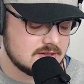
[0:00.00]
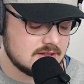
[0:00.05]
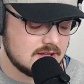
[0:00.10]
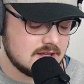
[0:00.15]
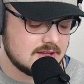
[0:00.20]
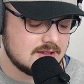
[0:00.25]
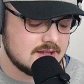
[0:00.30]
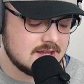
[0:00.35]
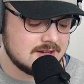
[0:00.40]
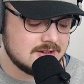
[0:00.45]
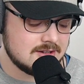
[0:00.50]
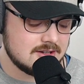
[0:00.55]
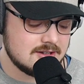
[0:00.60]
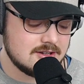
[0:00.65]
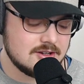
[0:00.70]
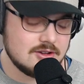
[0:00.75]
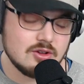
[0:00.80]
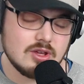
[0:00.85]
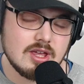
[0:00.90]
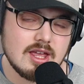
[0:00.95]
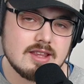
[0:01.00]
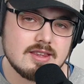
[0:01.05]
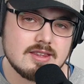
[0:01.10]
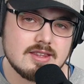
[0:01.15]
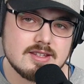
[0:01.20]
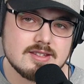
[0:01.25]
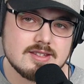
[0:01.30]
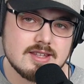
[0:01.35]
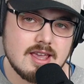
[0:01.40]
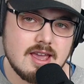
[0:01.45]
and then you get
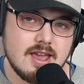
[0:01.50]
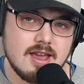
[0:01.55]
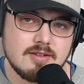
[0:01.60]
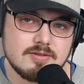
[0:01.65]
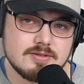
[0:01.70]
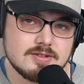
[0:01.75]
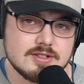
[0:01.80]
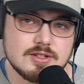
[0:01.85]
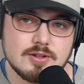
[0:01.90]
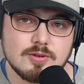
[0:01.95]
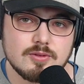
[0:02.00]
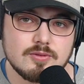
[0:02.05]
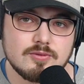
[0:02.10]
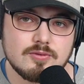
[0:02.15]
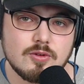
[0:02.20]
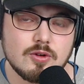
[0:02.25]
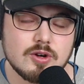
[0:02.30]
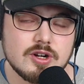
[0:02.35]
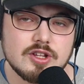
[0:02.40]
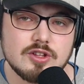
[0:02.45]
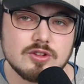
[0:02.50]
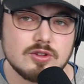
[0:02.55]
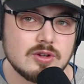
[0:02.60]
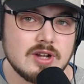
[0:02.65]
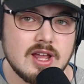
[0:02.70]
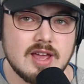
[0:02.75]
this F. So 4, you don't